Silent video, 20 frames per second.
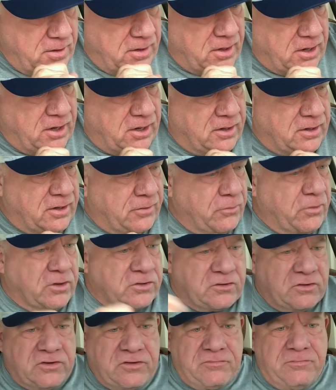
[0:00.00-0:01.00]
and I
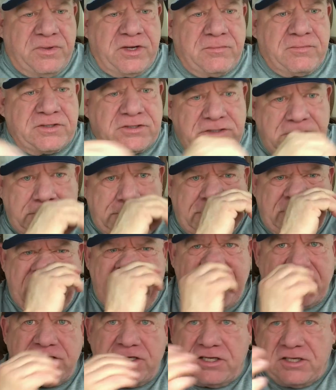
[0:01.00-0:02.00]
worked on this big machine that
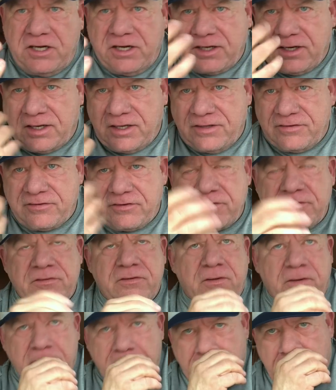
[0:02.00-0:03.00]
actually cut lenses.
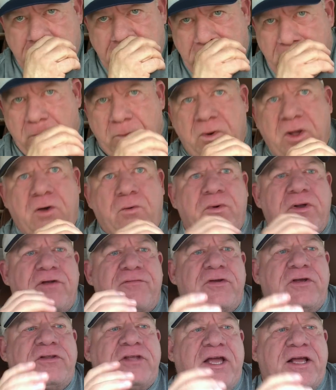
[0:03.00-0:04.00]
Well,
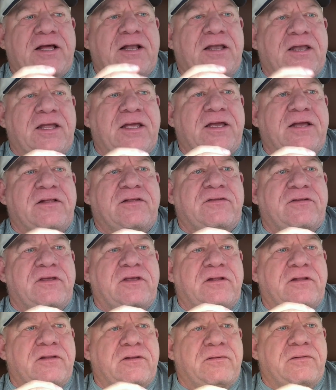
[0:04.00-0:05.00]
whenever you take a lens,
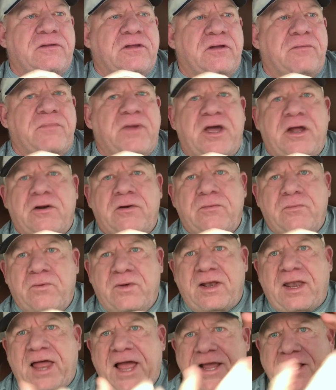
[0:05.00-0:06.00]
it doesn't matter
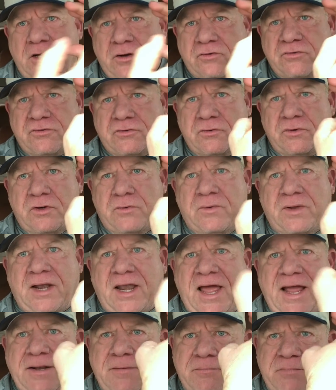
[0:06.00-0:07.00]
what light goes through it. Well,
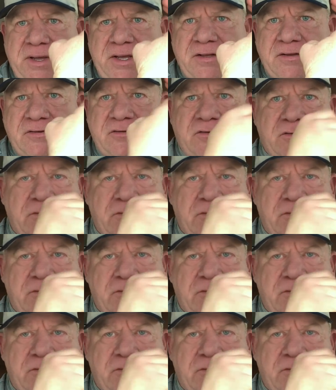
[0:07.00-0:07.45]
light bends